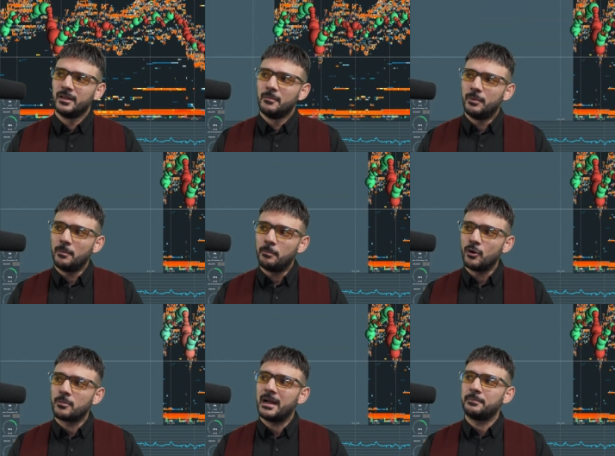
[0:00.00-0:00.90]
But
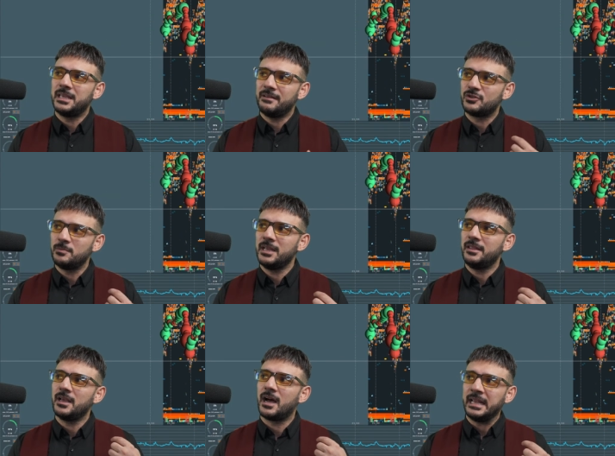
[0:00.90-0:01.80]
Bookmap gives me
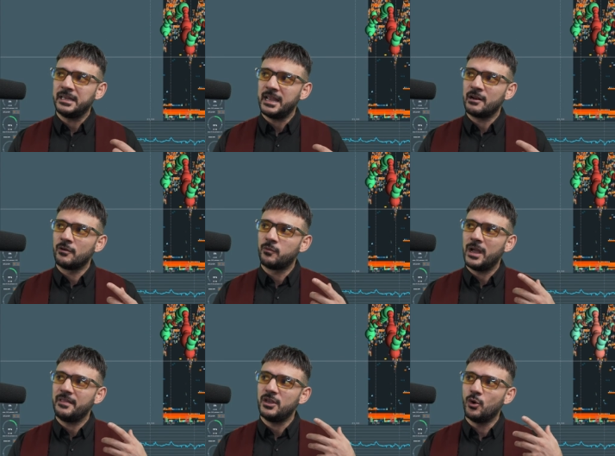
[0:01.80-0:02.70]
the idea of
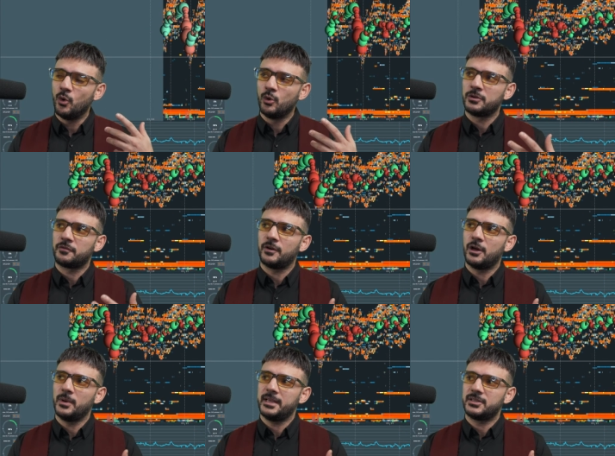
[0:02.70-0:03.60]
where the order
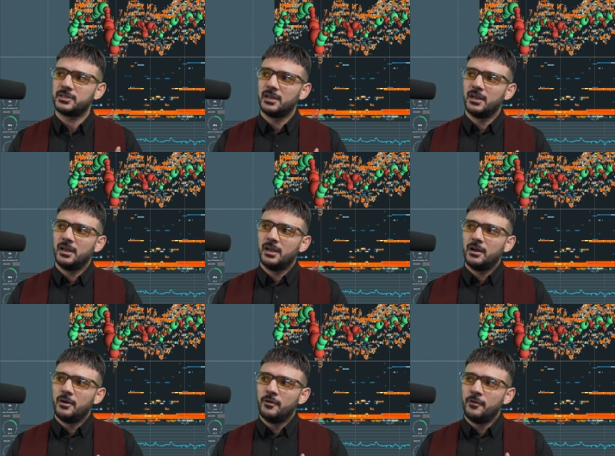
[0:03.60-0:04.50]
flow is
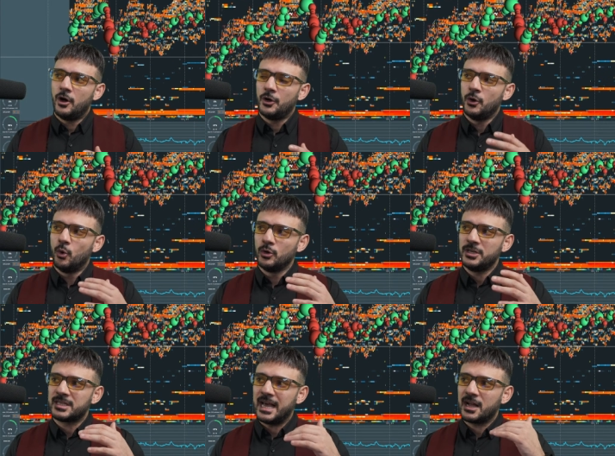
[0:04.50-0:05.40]
on
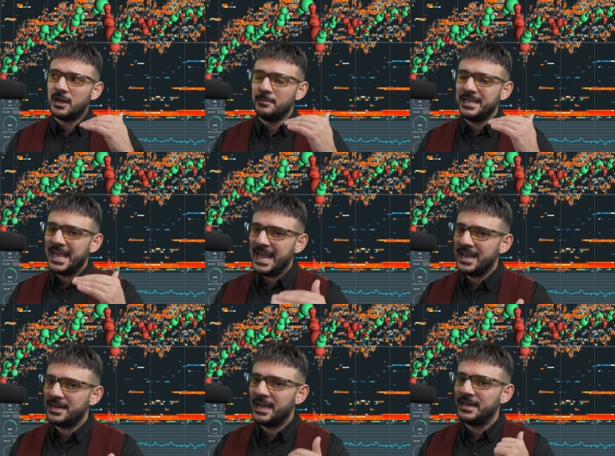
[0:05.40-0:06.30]
orders that are coming
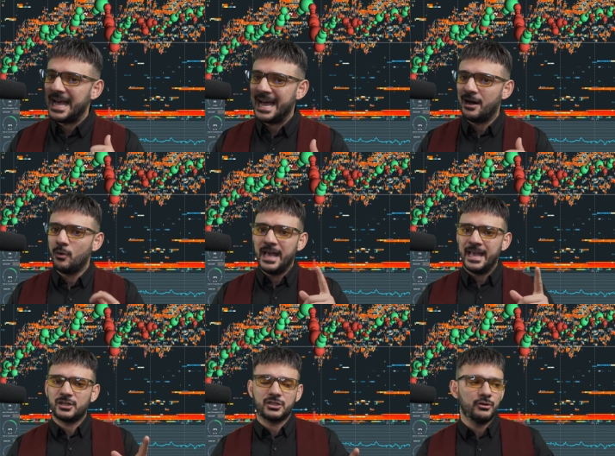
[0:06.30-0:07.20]
in and out.
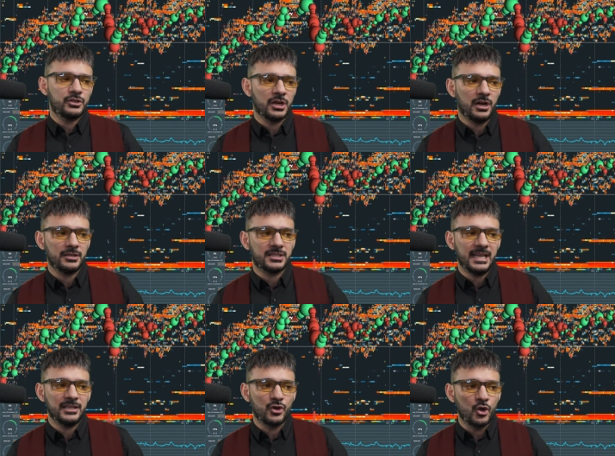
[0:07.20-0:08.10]
Exocharts
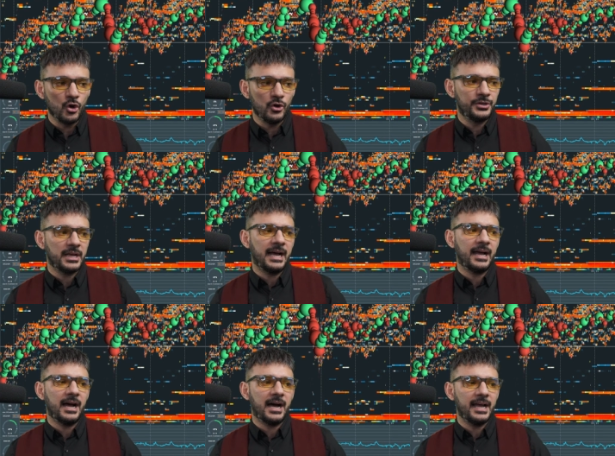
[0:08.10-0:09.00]
is good at
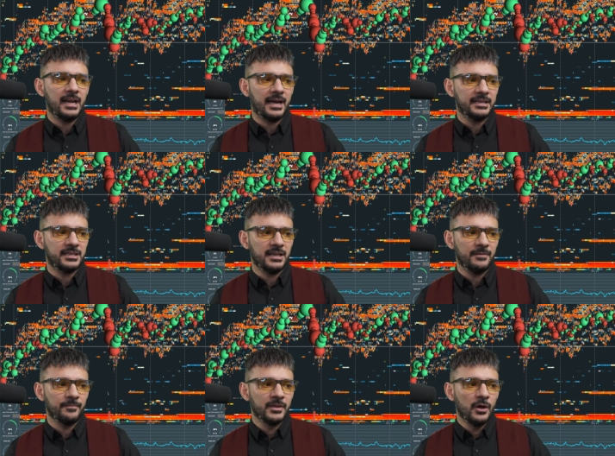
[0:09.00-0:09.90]

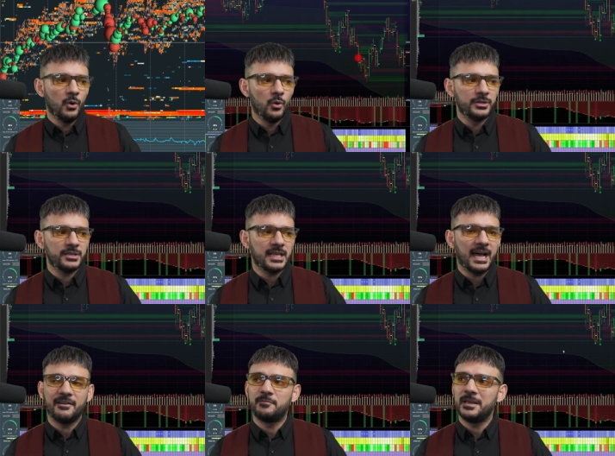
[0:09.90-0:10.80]
highlighting orders that
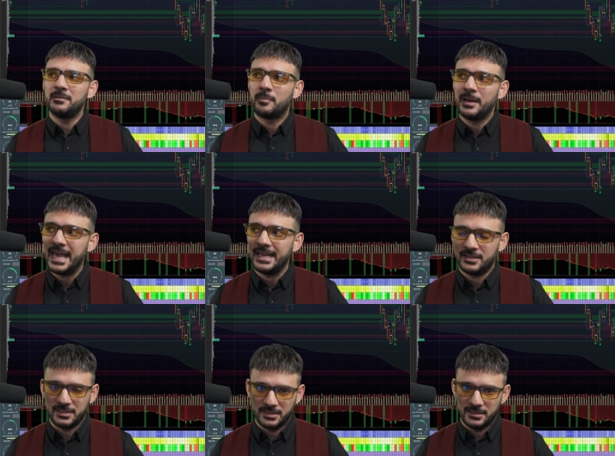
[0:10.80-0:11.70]
have been
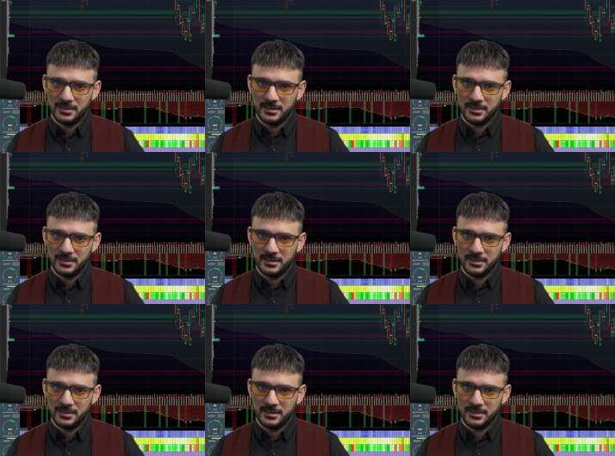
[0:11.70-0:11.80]
placed